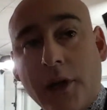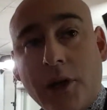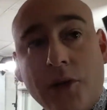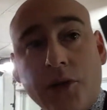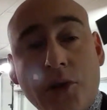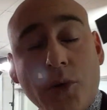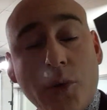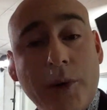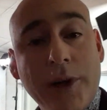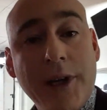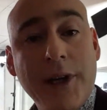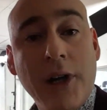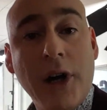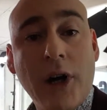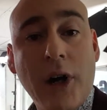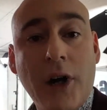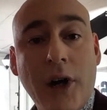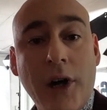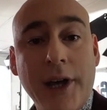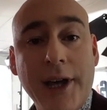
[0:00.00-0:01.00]
So we
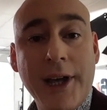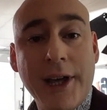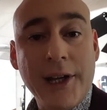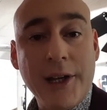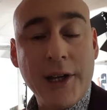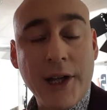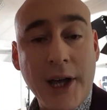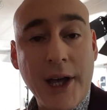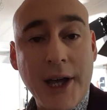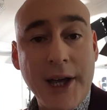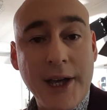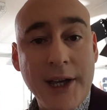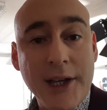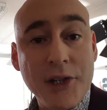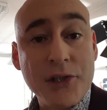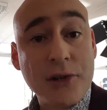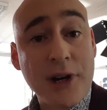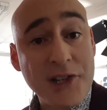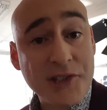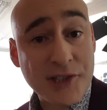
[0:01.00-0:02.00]
are in a
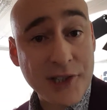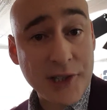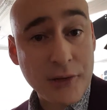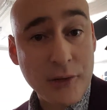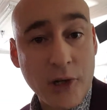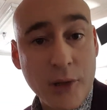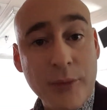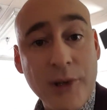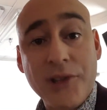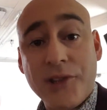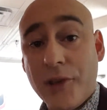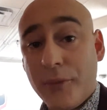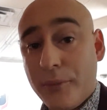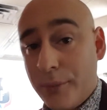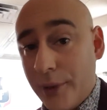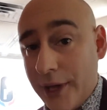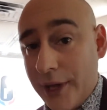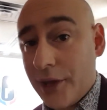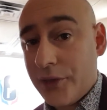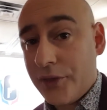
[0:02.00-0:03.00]
dressing room. It's a
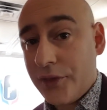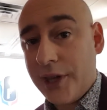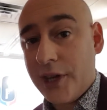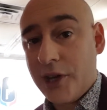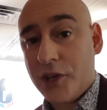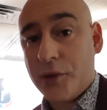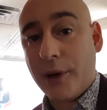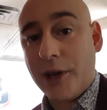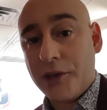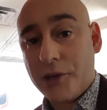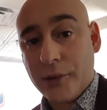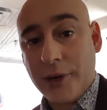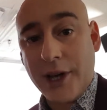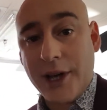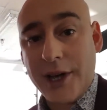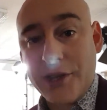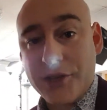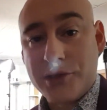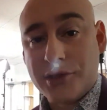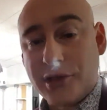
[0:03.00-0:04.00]
big theatre space, so it
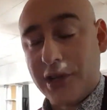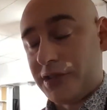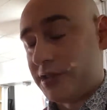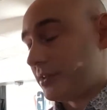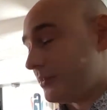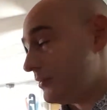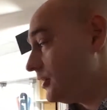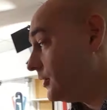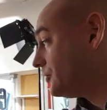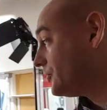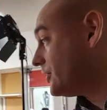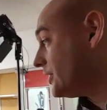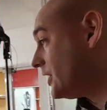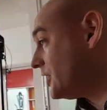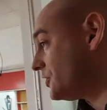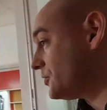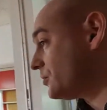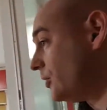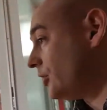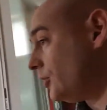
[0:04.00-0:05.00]
has dressing rooms. So
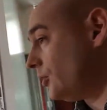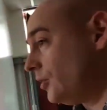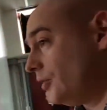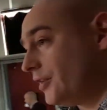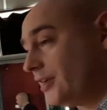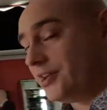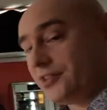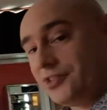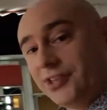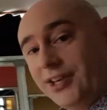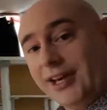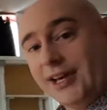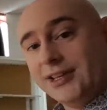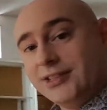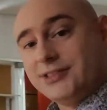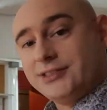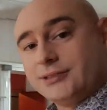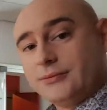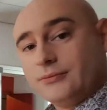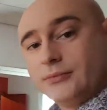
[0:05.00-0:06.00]
that's what all this
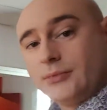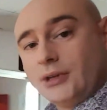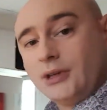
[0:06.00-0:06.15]
is.